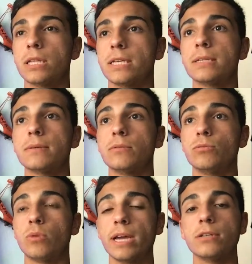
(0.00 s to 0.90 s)
like
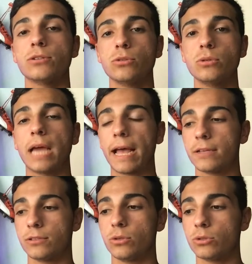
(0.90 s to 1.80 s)
right as soon
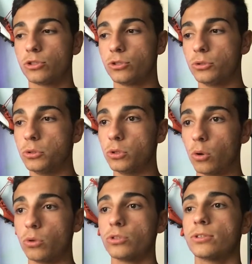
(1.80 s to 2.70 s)
as those two
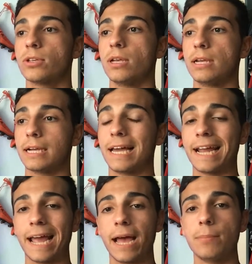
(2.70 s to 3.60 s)
goals kind
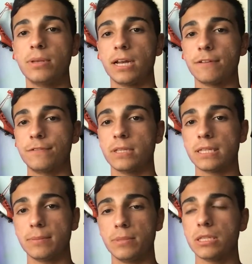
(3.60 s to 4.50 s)
of happened, I feel
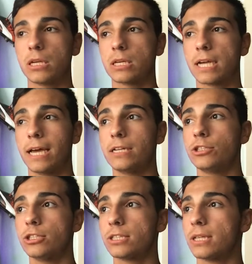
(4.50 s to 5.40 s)
like Milan kind of
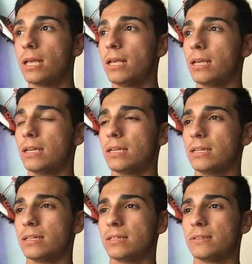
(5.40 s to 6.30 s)
just
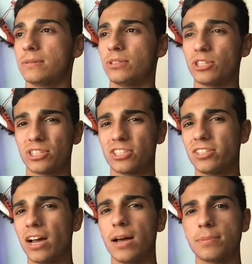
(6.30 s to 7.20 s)

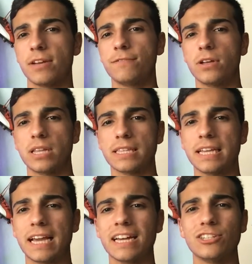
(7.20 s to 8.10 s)
stopped. I felt like
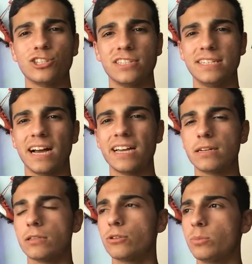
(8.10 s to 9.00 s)
they kind of just died
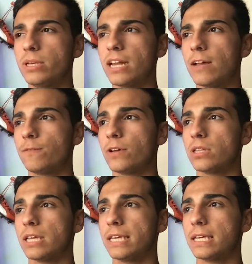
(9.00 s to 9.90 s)
a little bit. I
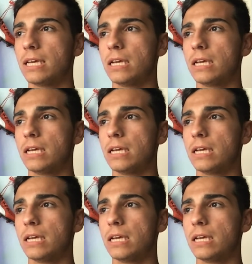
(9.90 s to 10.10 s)
felt like